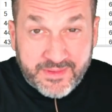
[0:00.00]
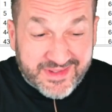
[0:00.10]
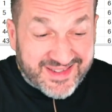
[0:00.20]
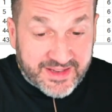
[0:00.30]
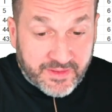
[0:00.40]
It
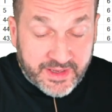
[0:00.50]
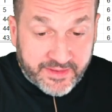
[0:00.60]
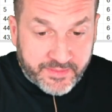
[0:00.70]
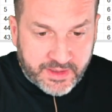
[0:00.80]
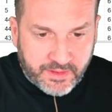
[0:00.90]
was silly
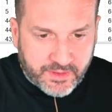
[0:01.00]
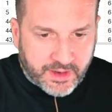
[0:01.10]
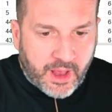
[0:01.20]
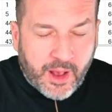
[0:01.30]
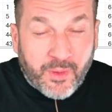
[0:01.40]
of me. I,
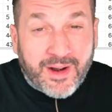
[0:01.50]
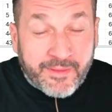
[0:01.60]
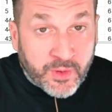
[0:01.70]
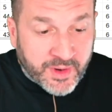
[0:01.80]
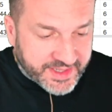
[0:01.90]
wanna, I want
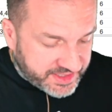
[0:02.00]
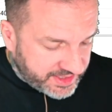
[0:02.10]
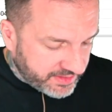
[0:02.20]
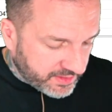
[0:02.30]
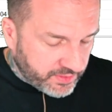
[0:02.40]
everyone to
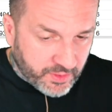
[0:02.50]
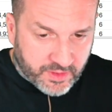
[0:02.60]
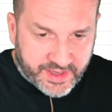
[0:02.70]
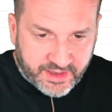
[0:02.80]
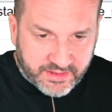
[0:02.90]
see the
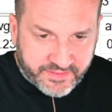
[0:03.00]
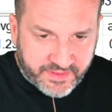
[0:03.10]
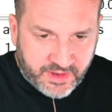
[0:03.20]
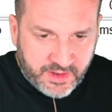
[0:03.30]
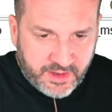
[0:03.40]
glory of